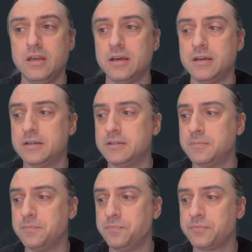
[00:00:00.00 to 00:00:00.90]

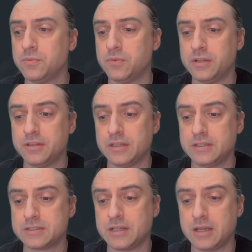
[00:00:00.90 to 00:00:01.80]
One of the
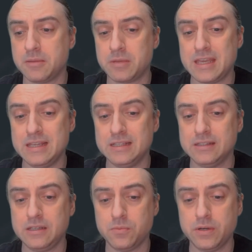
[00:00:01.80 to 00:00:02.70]
things that I'm
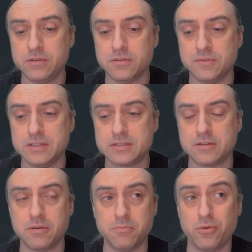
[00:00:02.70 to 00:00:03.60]
keenly aware of is
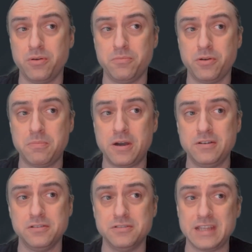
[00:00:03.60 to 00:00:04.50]
there are more and more
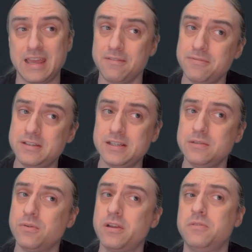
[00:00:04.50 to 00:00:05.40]
partners every day
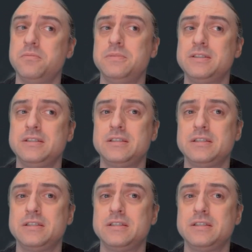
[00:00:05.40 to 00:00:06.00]
working with Business